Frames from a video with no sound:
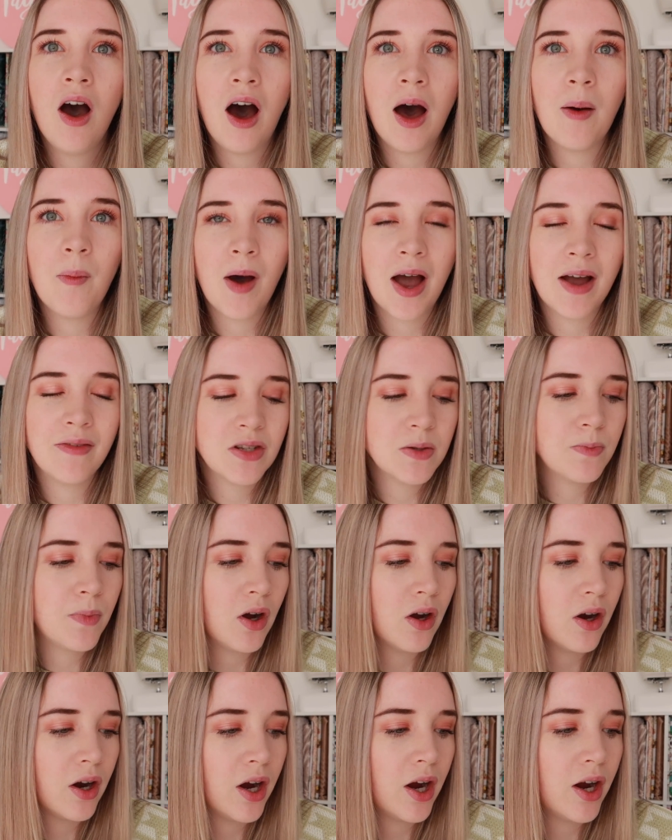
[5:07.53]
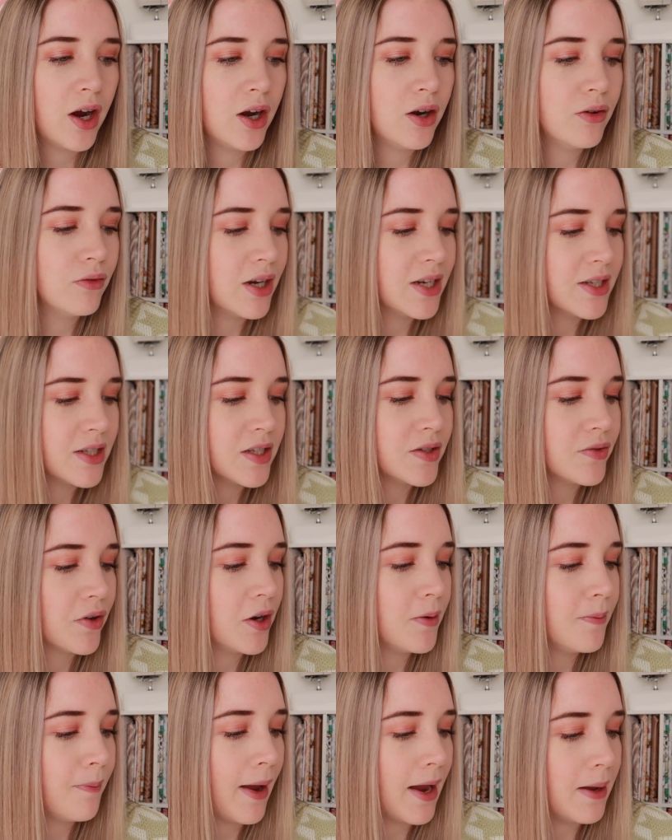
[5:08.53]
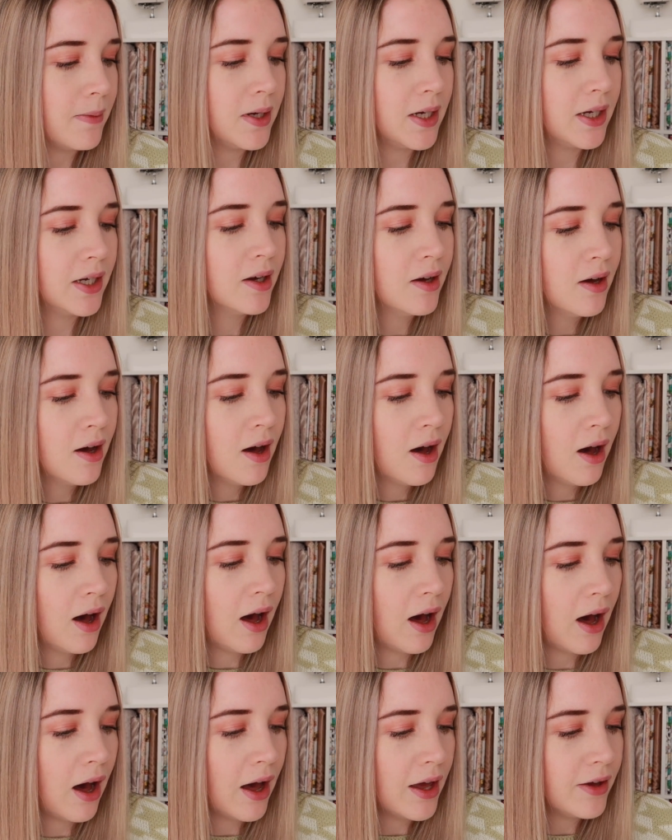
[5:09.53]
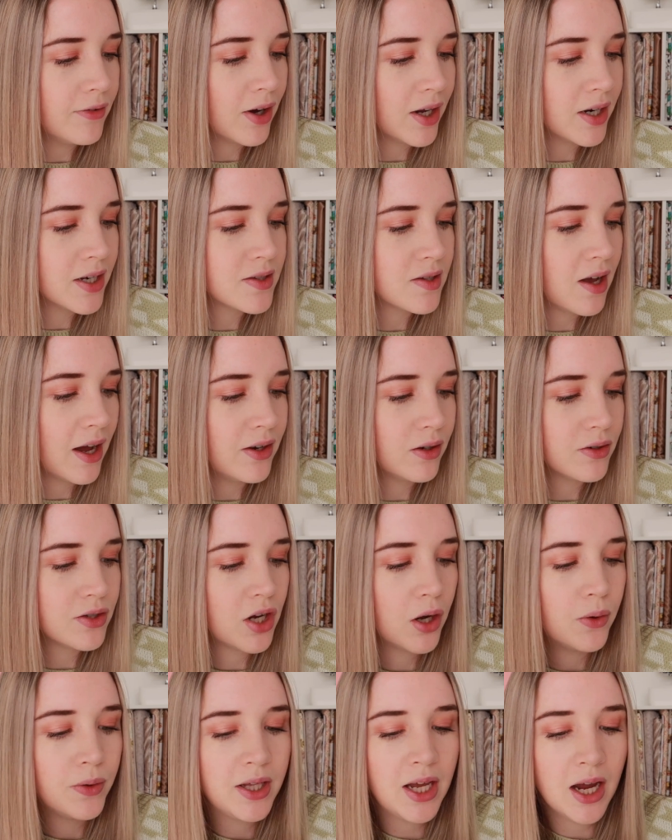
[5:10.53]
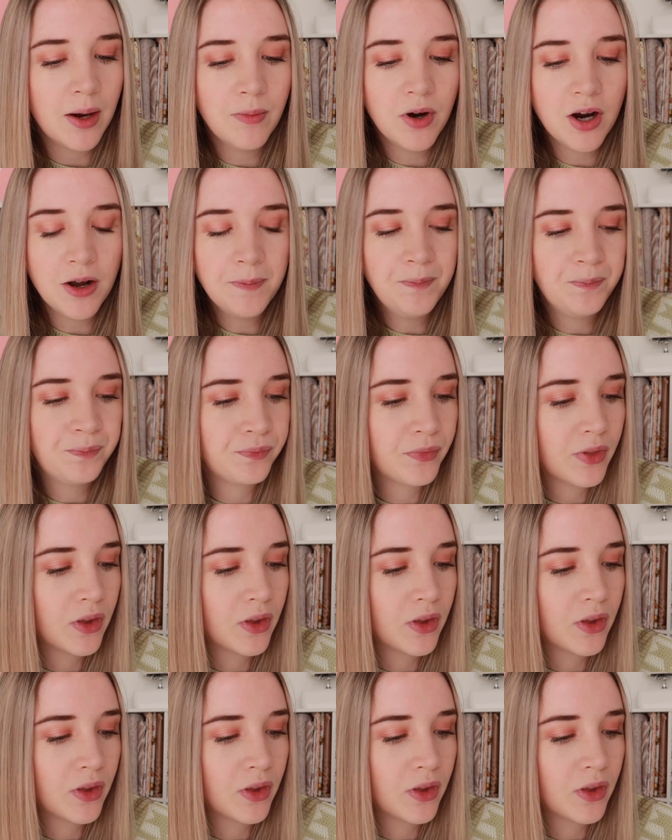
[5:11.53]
I might have to borrow Reese's phone maybe if I decide not to go with the camera,